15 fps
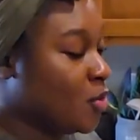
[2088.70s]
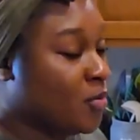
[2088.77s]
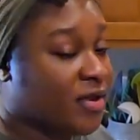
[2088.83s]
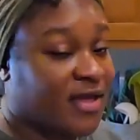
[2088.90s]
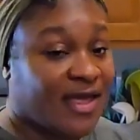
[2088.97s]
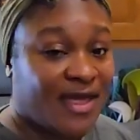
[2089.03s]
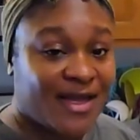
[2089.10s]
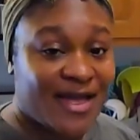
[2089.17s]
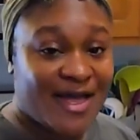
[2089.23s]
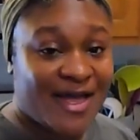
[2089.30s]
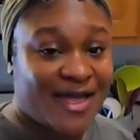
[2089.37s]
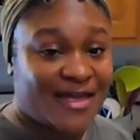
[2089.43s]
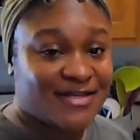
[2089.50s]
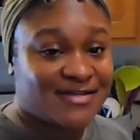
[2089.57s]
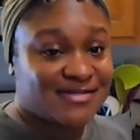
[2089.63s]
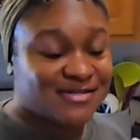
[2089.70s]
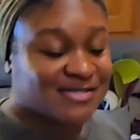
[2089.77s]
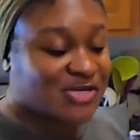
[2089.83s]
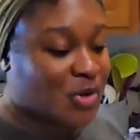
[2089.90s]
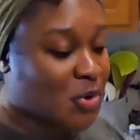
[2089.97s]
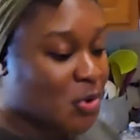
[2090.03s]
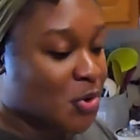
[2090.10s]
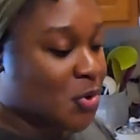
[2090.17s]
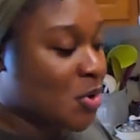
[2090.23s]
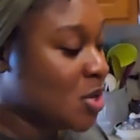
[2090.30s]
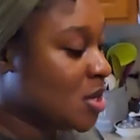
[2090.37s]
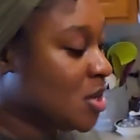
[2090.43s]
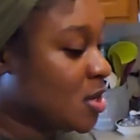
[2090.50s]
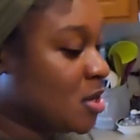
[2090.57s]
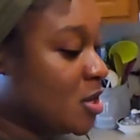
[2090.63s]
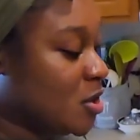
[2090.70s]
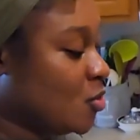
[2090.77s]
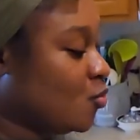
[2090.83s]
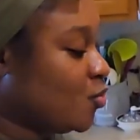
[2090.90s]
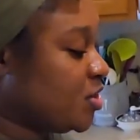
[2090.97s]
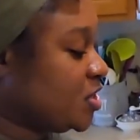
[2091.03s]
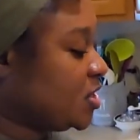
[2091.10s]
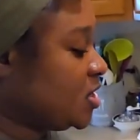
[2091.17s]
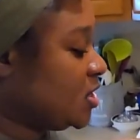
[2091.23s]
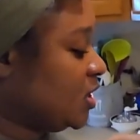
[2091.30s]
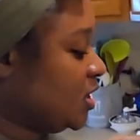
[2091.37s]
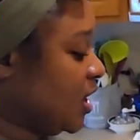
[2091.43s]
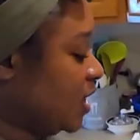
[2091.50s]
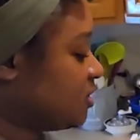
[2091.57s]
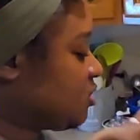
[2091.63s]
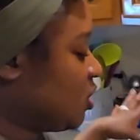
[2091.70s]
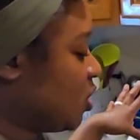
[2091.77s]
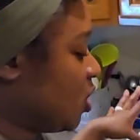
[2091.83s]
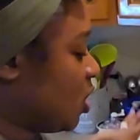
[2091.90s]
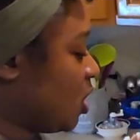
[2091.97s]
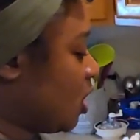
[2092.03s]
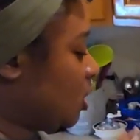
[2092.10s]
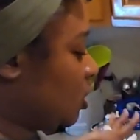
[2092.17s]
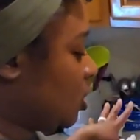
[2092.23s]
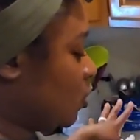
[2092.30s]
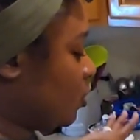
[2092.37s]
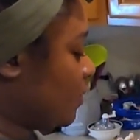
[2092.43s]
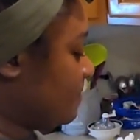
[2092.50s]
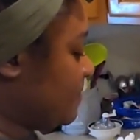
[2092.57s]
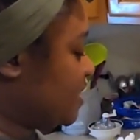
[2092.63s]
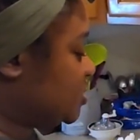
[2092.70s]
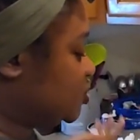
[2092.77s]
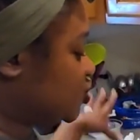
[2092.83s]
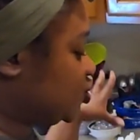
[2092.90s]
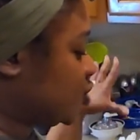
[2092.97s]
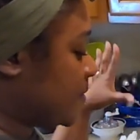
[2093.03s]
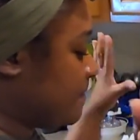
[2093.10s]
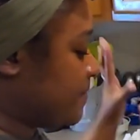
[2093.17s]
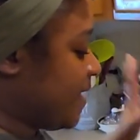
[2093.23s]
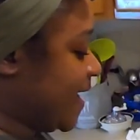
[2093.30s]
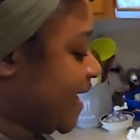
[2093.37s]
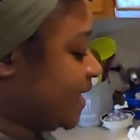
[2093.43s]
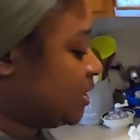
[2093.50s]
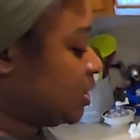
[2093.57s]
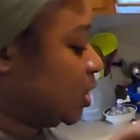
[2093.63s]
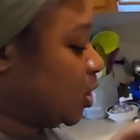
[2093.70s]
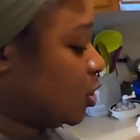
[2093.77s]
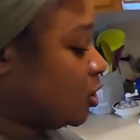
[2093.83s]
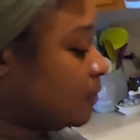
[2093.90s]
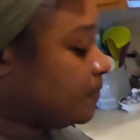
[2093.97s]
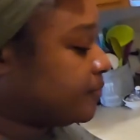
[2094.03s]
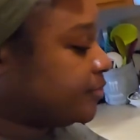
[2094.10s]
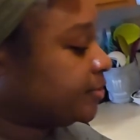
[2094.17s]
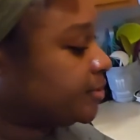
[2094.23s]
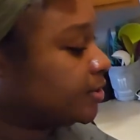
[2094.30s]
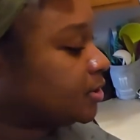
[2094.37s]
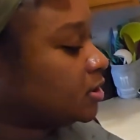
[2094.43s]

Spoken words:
Okay, guys, so we got all our mixture panned up.